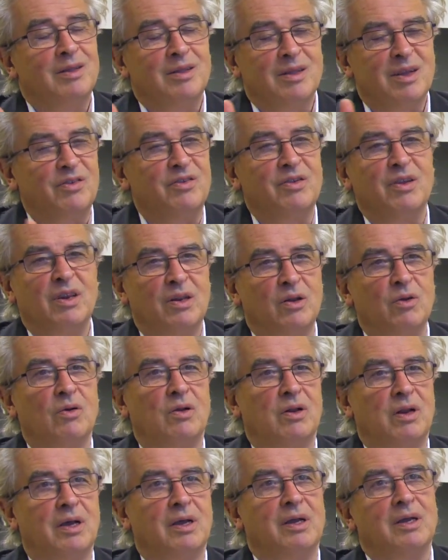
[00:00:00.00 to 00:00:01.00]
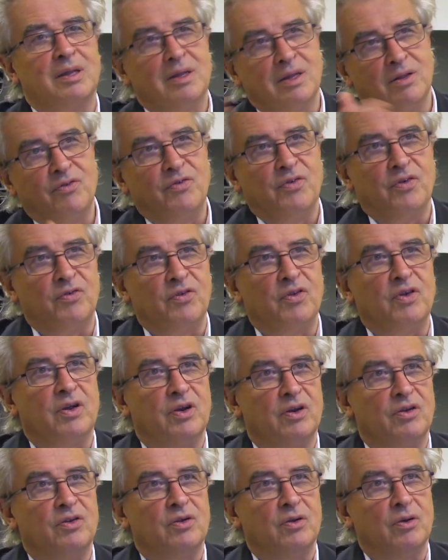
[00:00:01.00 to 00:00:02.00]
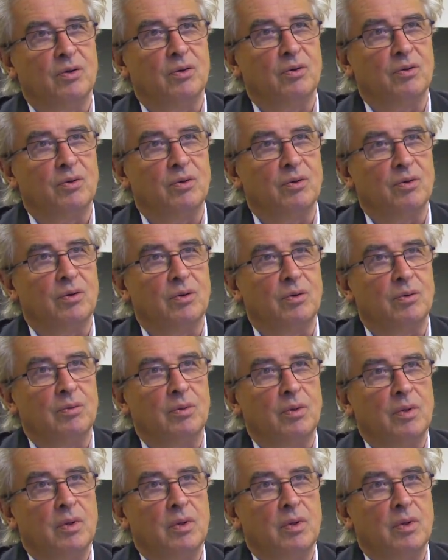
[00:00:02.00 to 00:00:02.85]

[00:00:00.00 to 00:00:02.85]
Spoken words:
doesn't look like it did 50 years ago, you know,